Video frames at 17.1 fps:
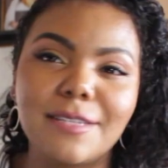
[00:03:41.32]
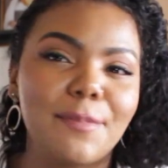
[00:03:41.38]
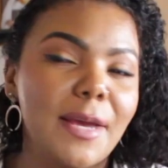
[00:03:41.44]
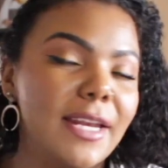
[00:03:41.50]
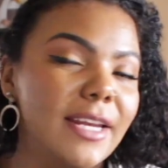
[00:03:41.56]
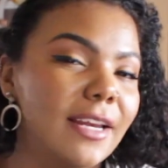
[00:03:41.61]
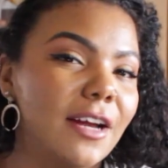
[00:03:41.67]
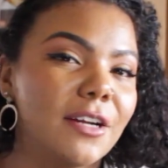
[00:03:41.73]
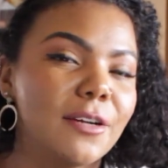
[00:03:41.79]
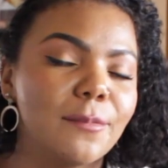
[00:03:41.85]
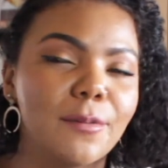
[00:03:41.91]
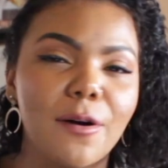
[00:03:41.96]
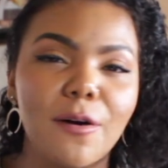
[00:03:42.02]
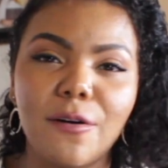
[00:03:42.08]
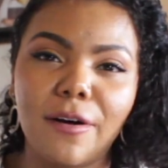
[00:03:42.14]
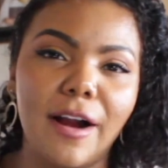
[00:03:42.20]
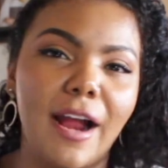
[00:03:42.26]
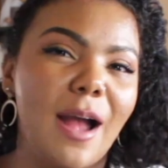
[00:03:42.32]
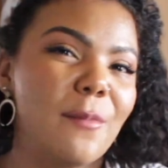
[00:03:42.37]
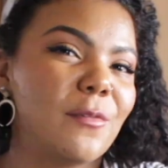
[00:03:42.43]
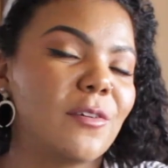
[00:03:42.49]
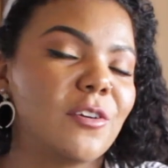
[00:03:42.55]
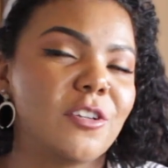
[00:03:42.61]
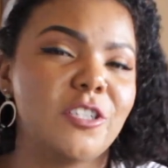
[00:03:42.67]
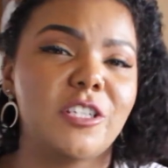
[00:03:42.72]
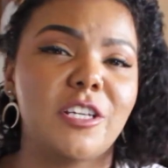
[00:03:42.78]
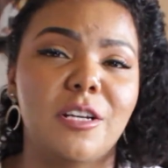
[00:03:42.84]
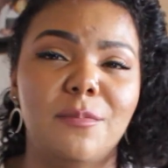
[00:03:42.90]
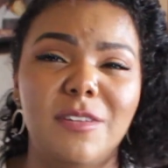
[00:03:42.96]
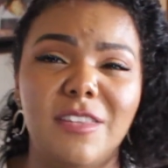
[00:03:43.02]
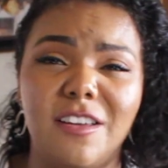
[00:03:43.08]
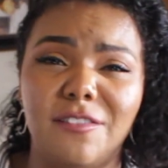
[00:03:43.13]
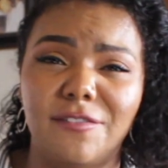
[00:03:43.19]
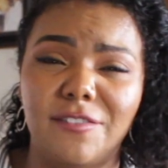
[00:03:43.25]
depending on your program, if you're just gonna
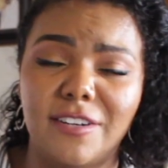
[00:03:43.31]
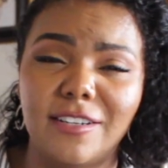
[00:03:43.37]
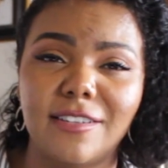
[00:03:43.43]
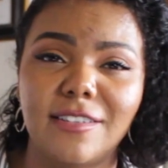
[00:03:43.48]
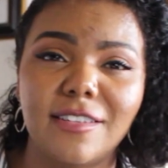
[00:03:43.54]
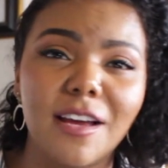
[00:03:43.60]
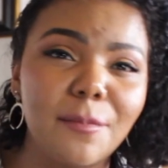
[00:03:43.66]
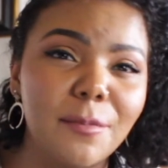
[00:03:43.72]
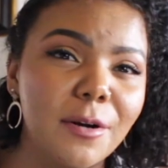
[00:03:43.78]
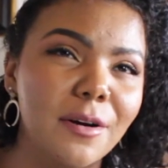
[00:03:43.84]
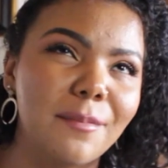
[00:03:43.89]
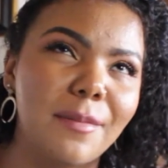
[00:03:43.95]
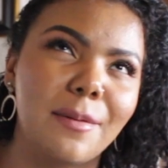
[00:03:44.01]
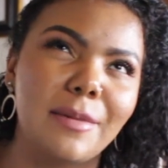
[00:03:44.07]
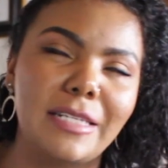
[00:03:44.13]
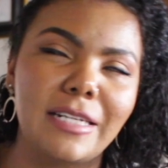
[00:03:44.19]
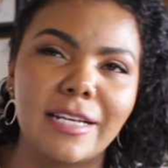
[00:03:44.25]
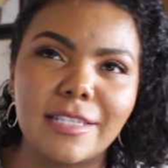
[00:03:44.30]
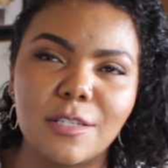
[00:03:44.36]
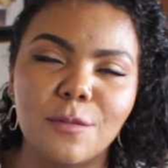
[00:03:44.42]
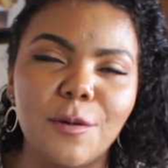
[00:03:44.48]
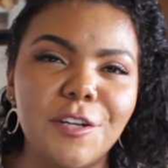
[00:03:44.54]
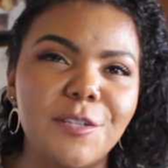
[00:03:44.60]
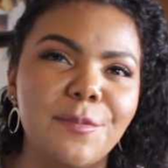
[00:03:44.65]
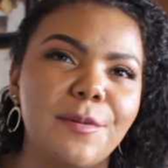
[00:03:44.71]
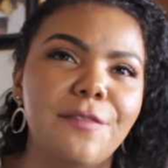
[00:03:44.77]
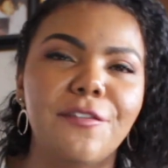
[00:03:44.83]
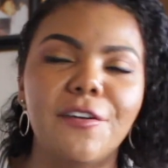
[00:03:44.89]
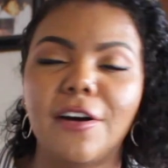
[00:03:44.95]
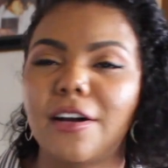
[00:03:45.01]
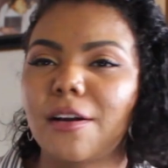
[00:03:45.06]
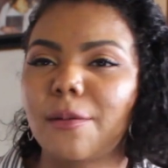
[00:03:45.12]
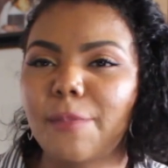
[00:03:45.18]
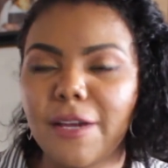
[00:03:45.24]
be there for a summer, maybe not so much, but if
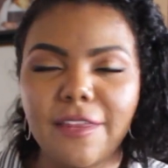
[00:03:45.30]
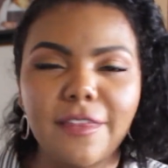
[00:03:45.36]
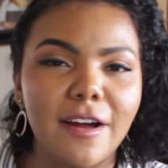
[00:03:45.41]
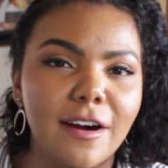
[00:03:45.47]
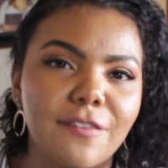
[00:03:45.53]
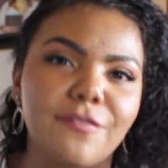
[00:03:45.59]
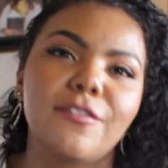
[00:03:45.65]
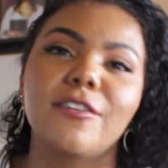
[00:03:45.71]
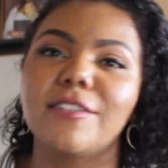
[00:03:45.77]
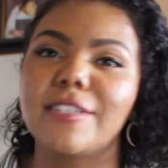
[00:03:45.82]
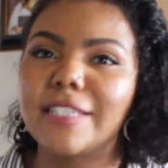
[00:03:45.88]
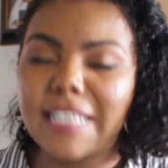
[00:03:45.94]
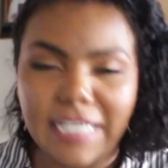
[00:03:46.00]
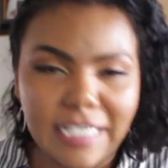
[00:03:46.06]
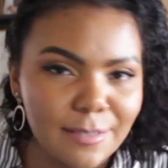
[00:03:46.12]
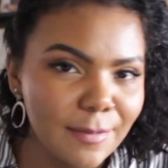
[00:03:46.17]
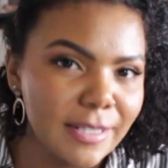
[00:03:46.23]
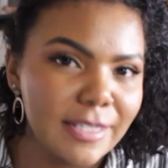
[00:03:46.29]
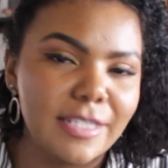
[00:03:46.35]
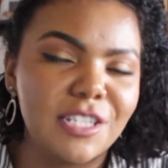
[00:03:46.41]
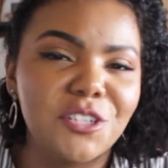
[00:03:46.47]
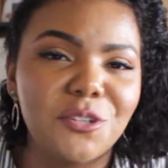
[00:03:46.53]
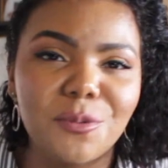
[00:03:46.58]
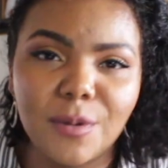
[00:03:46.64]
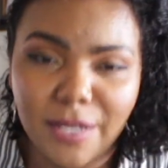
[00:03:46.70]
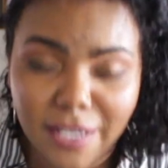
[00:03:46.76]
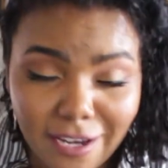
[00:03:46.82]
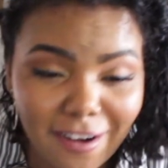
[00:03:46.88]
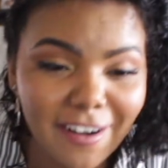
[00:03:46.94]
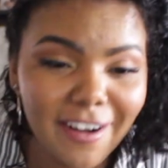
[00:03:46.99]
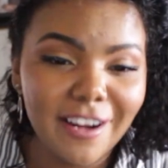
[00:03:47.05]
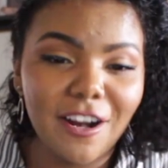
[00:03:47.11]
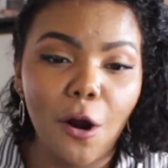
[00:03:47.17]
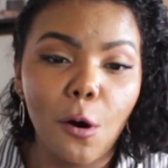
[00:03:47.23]
you're gonna be there for 6 months to a
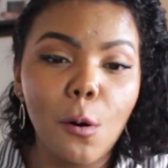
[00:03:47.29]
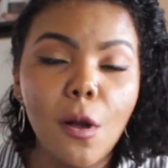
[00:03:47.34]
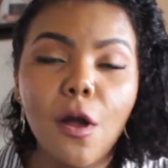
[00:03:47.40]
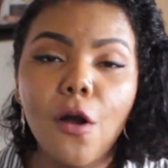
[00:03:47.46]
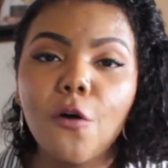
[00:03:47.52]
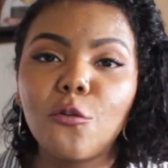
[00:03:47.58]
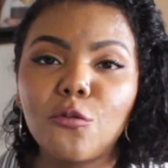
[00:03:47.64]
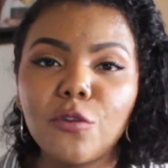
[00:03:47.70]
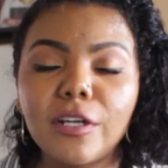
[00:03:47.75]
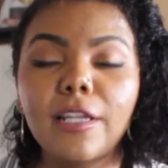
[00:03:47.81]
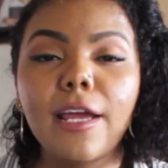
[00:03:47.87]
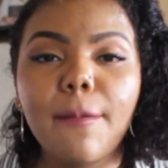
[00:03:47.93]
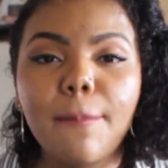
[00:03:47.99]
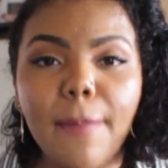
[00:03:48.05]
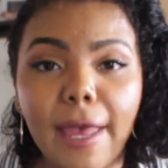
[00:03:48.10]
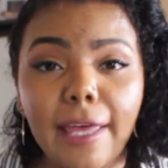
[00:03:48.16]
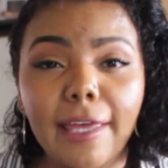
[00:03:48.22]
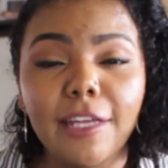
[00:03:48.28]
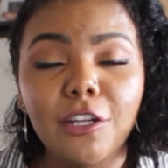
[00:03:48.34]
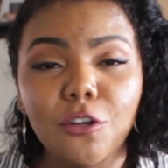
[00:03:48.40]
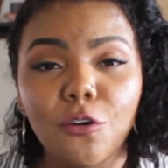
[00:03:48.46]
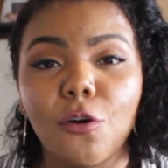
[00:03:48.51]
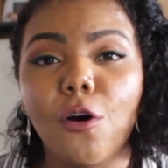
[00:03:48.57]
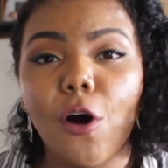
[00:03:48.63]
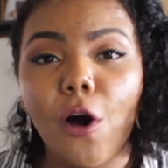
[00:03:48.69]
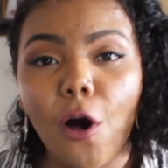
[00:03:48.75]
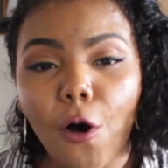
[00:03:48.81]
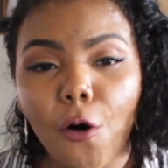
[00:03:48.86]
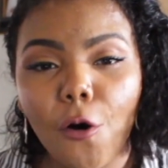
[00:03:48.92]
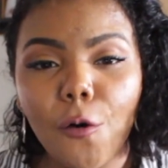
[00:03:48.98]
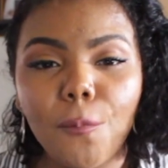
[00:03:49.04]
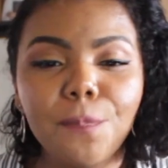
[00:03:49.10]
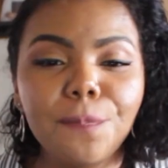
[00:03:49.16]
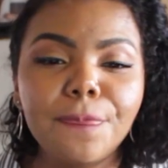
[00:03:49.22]
year, you know, really make it your
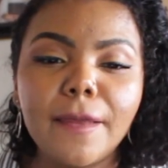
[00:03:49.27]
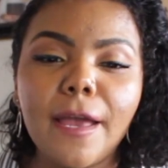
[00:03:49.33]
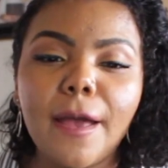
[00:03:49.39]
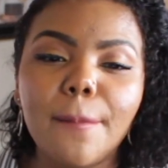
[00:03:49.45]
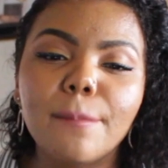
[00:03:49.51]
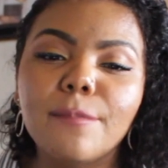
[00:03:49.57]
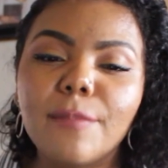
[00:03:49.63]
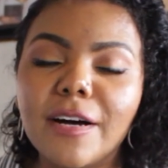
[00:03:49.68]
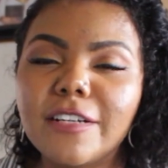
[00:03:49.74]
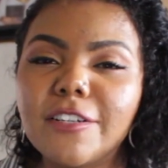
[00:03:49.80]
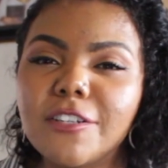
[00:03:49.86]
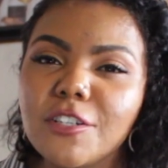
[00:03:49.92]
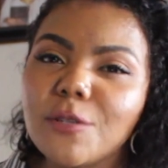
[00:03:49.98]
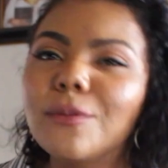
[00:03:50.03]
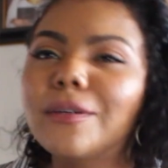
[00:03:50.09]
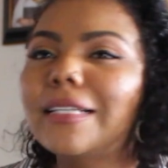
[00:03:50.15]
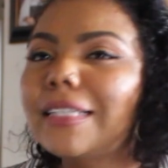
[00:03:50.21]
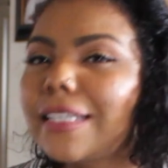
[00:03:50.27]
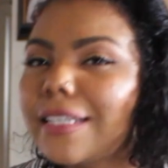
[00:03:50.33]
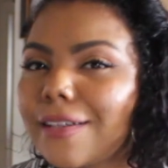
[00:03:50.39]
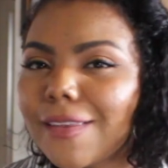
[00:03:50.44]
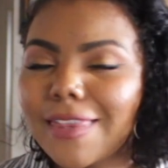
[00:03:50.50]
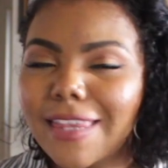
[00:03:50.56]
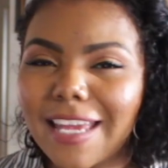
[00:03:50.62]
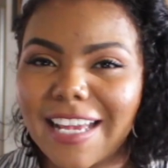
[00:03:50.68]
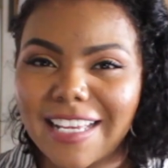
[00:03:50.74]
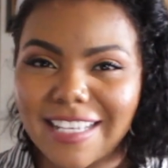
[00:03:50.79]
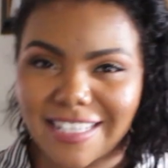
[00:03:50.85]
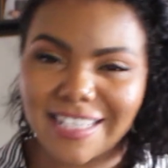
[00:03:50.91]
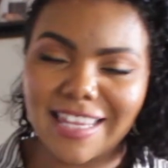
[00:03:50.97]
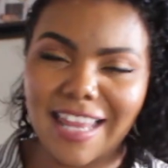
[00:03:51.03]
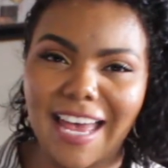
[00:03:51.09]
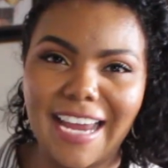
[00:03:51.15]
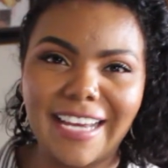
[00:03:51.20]
home by just doing little
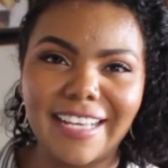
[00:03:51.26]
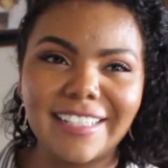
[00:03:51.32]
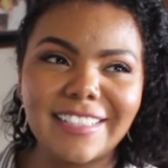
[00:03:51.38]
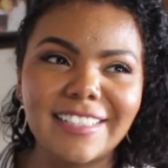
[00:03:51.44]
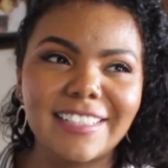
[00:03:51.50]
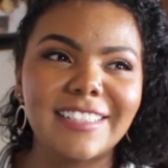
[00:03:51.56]
things like,